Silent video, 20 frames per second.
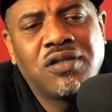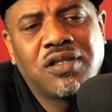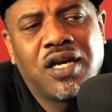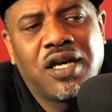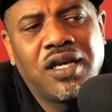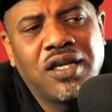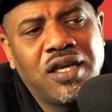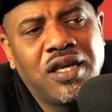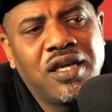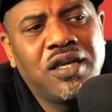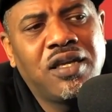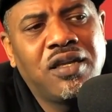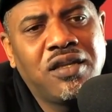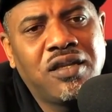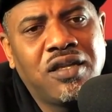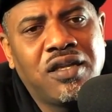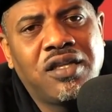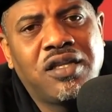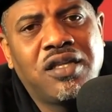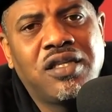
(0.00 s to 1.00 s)
It's like,
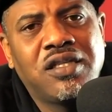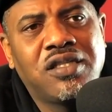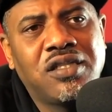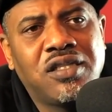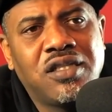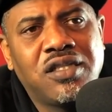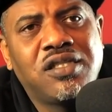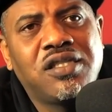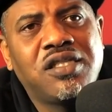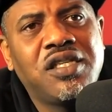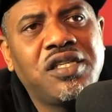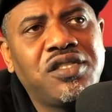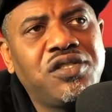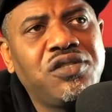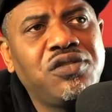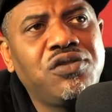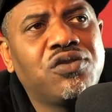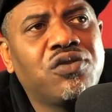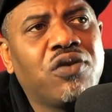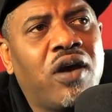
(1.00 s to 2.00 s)
nigga, the
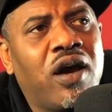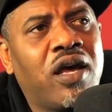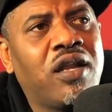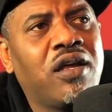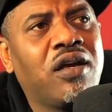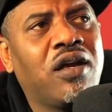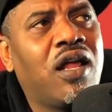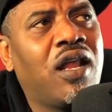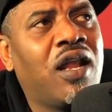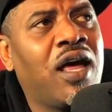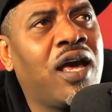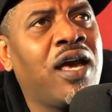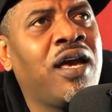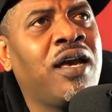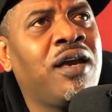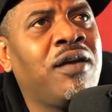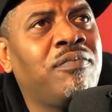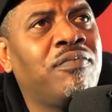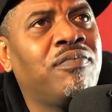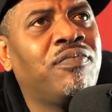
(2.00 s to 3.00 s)
shit you trying to
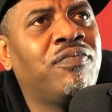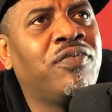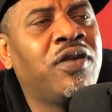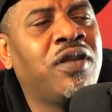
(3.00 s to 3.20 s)
claim,